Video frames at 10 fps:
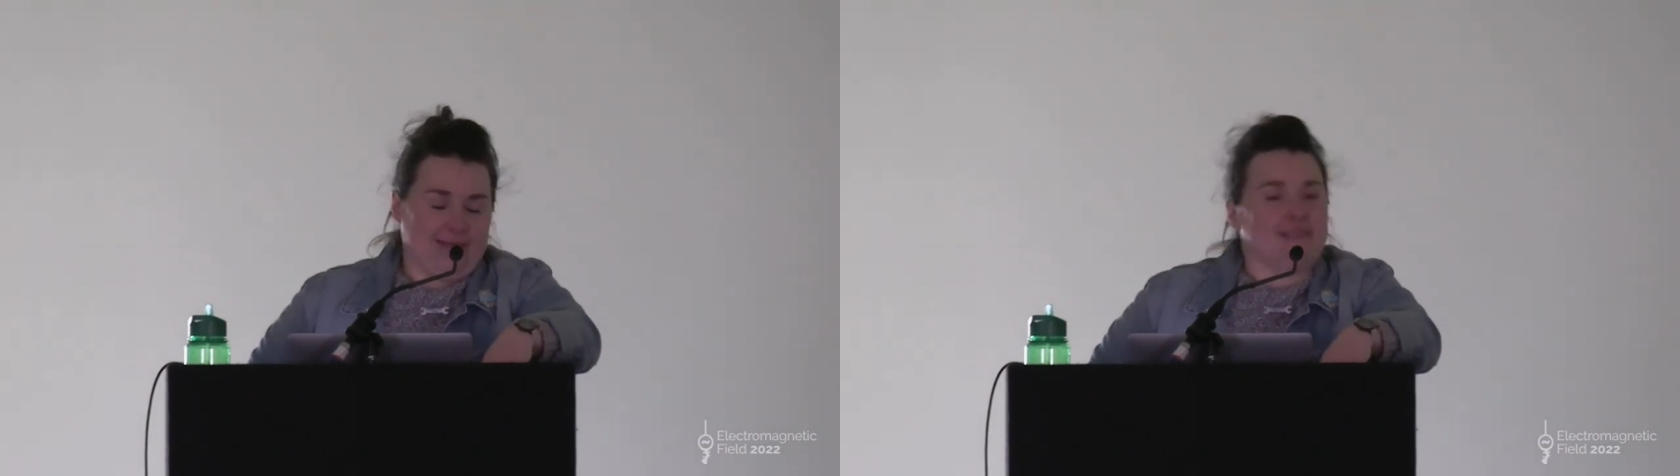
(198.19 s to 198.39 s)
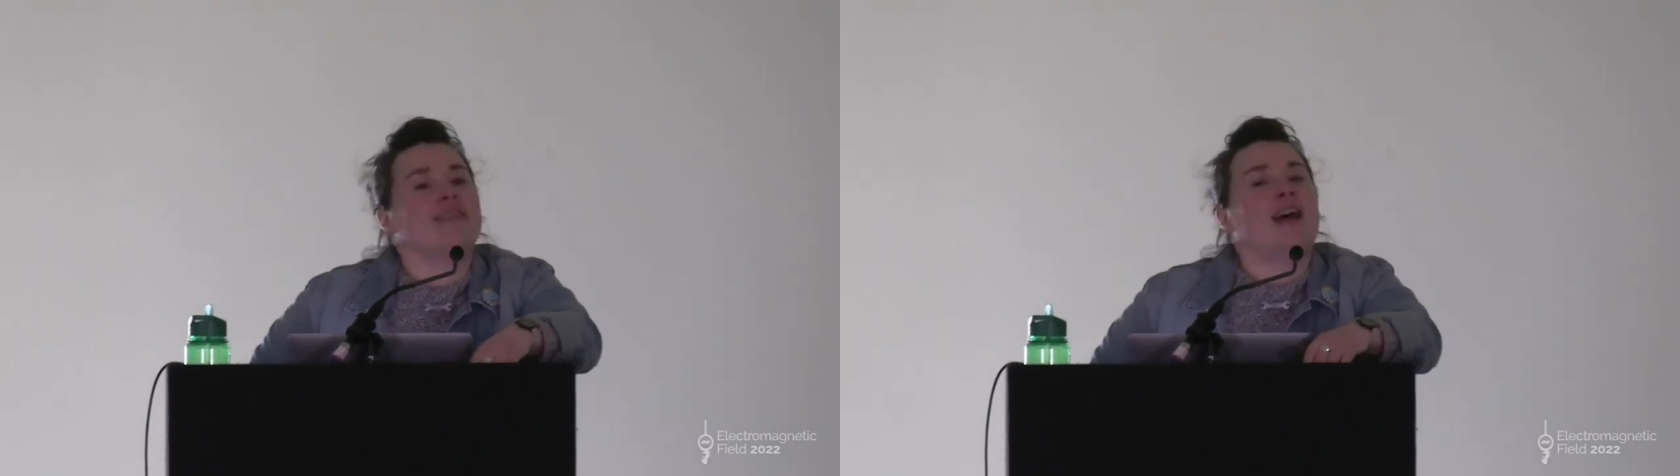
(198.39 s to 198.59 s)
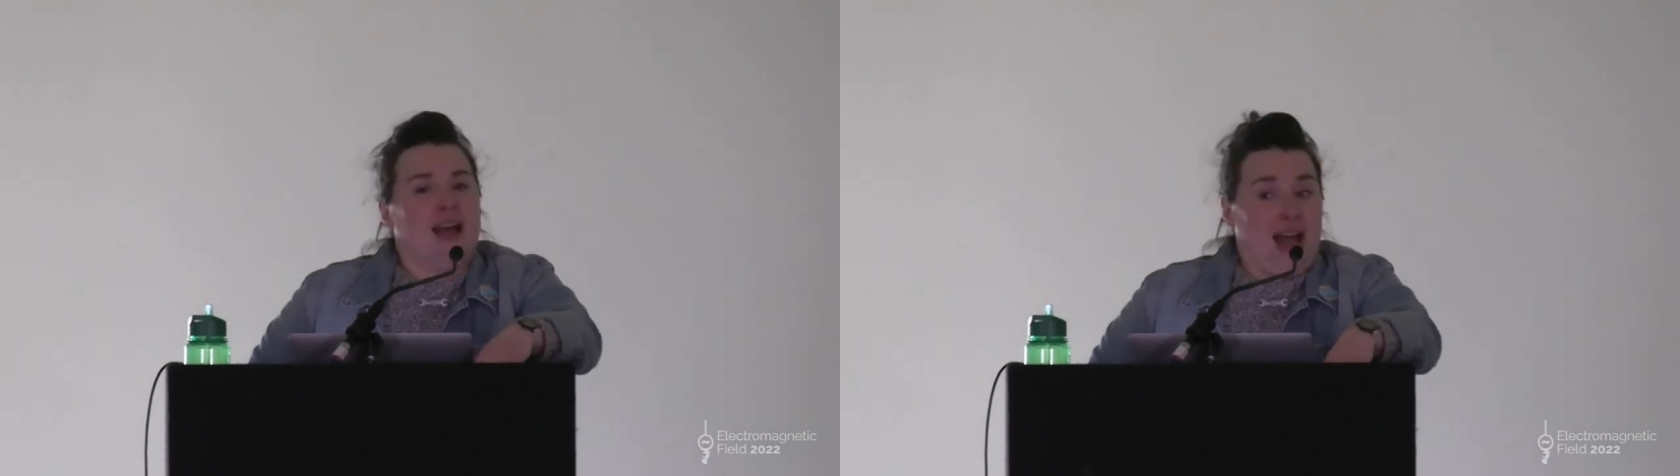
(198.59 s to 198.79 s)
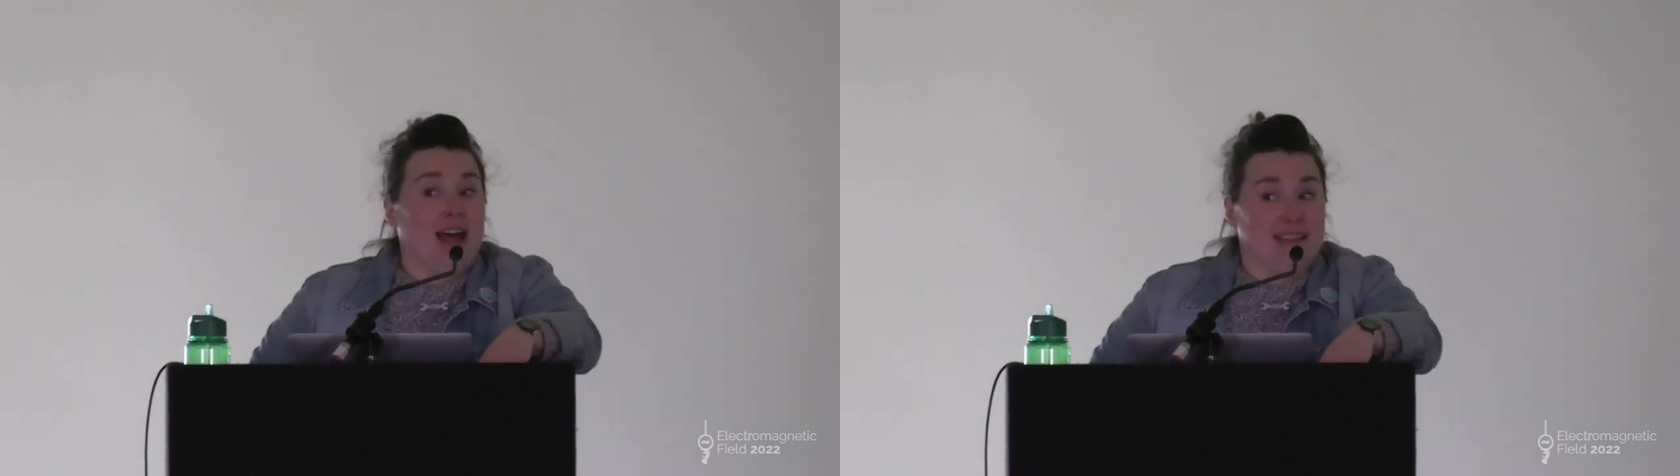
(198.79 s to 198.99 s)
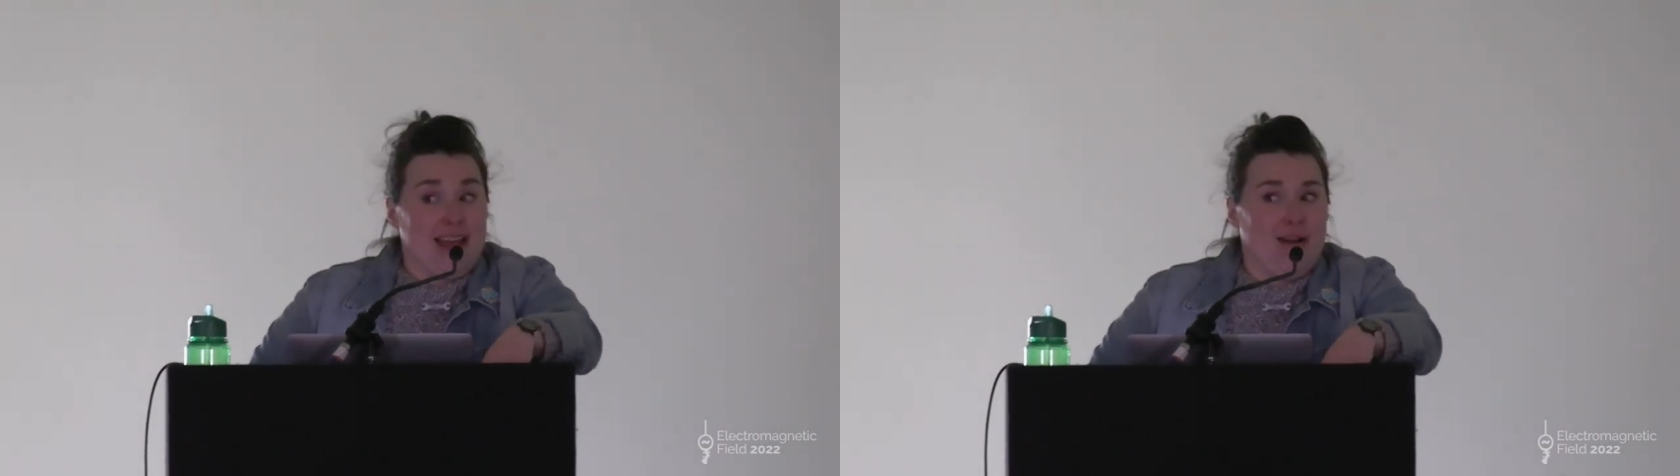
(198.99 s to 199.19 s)
through
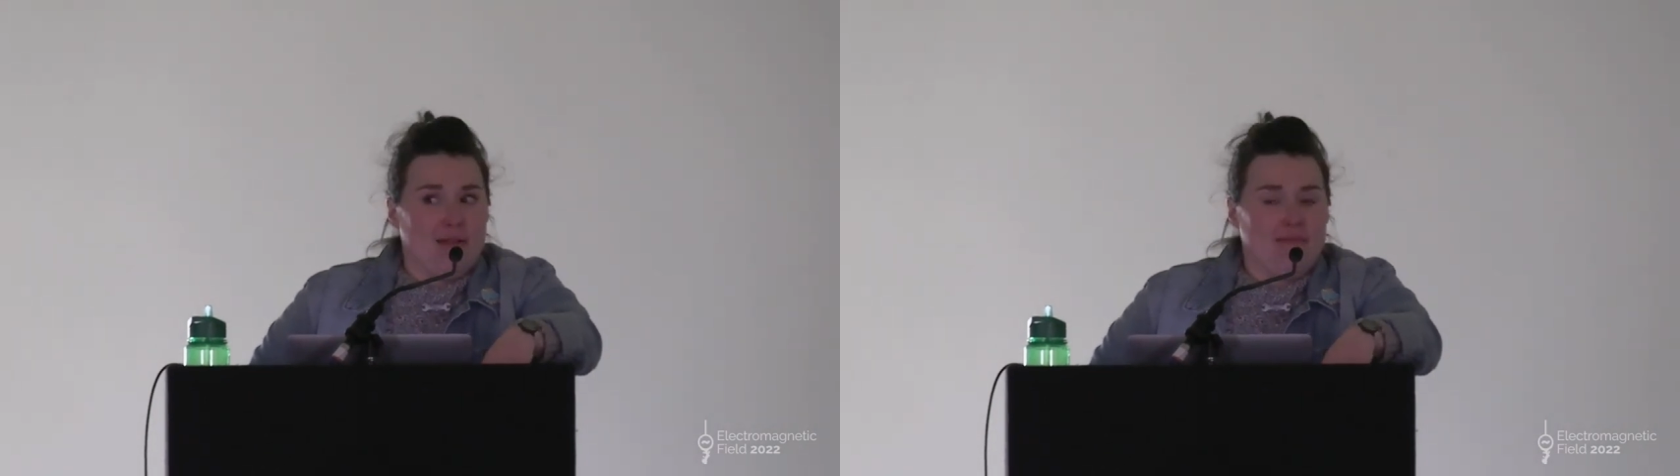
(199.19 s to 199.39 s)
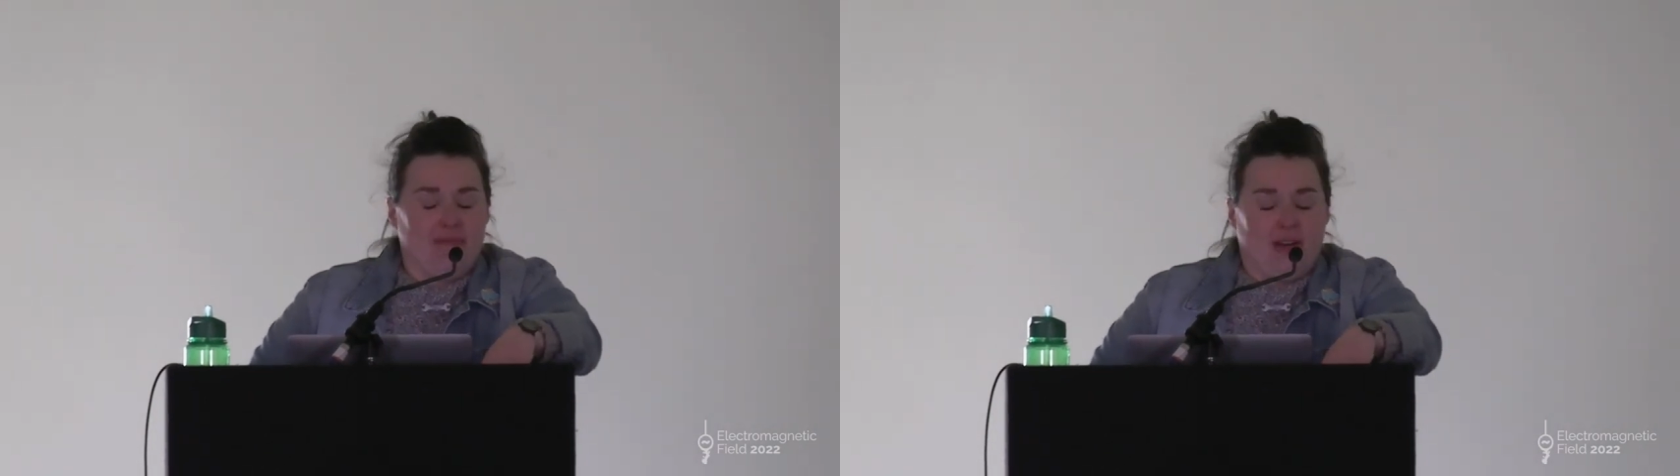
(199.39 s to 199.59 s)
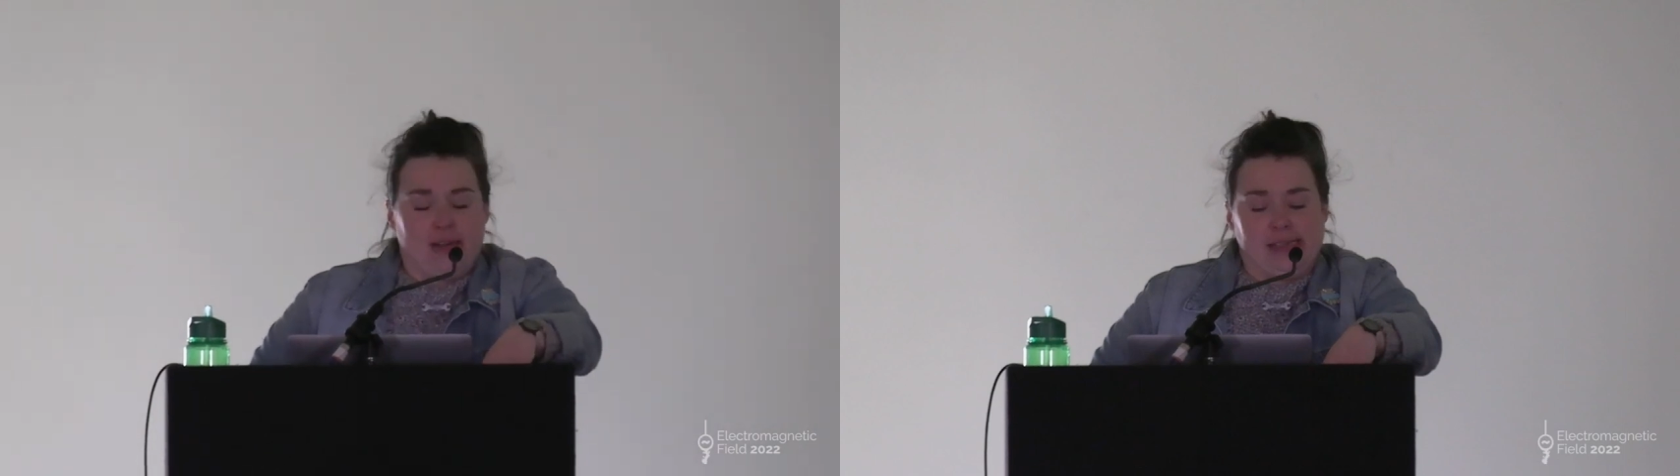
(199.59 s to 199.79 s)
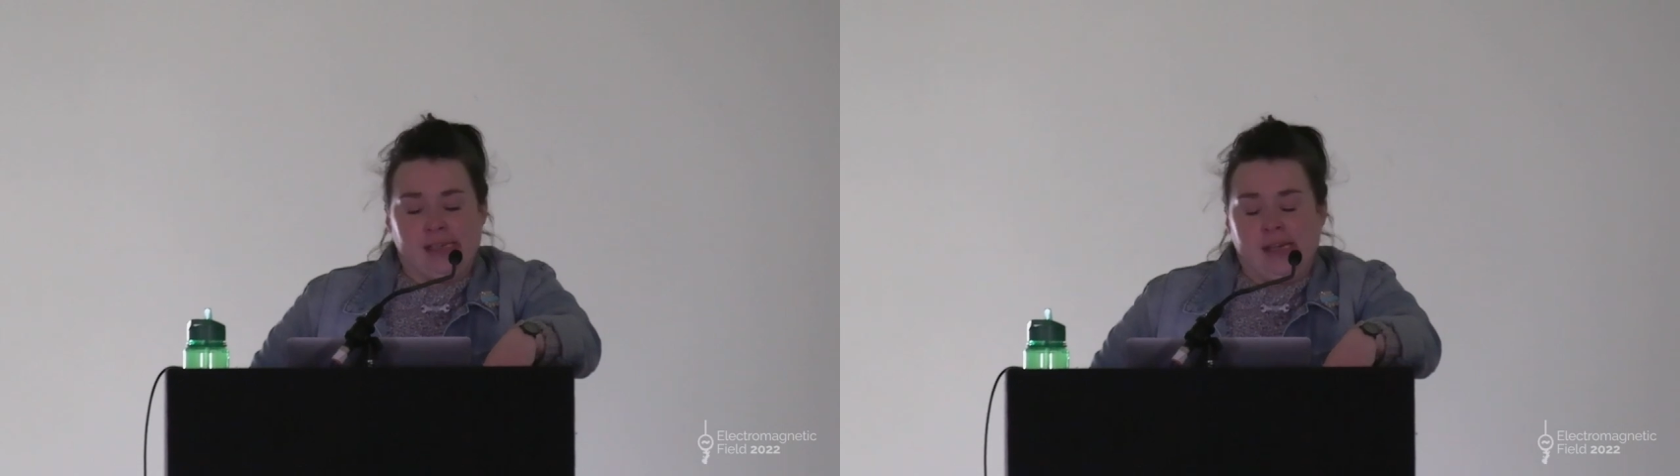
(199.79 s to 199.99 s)
and now I'm fine.